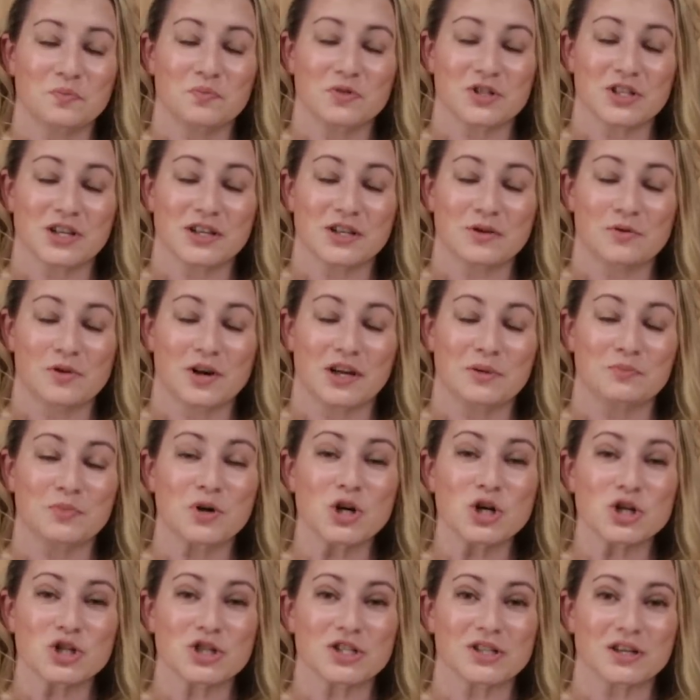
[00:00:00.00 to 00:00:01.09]
Sunday Riley
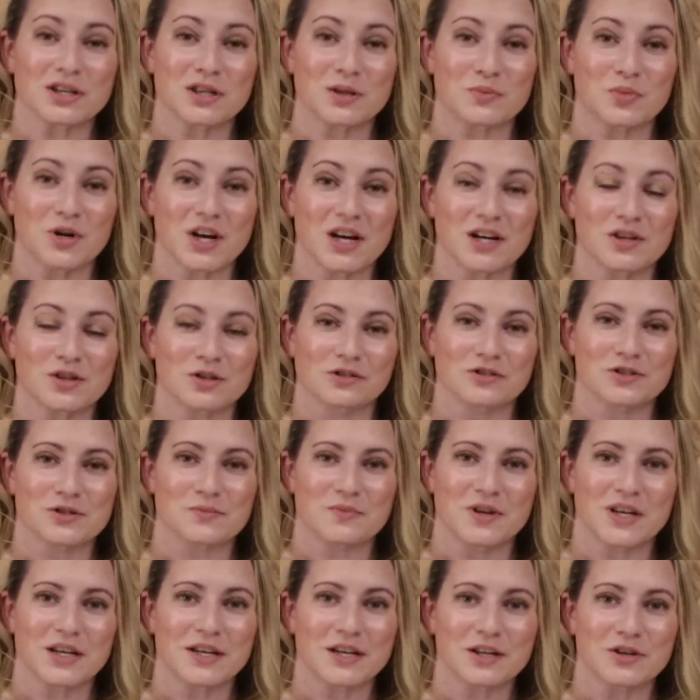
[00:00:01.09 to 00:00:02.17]
personally, the brand owner, is
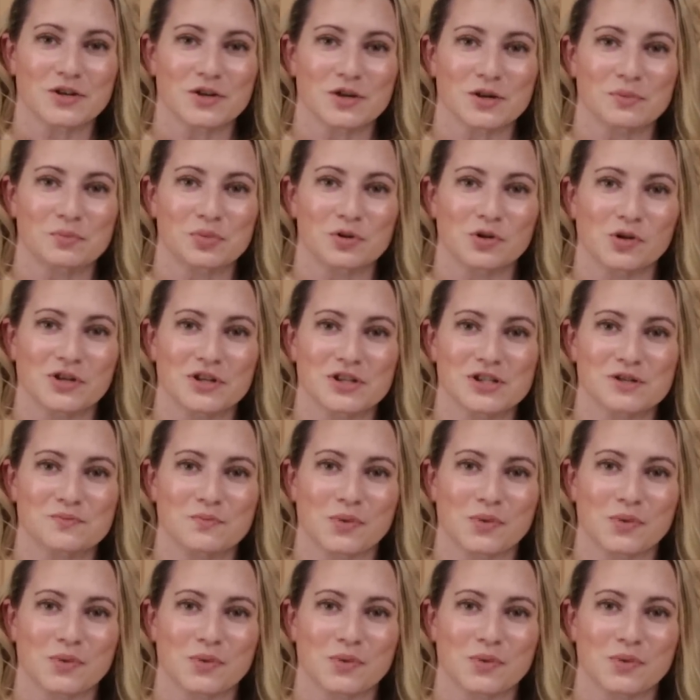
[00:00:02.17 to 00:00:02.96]
making her employees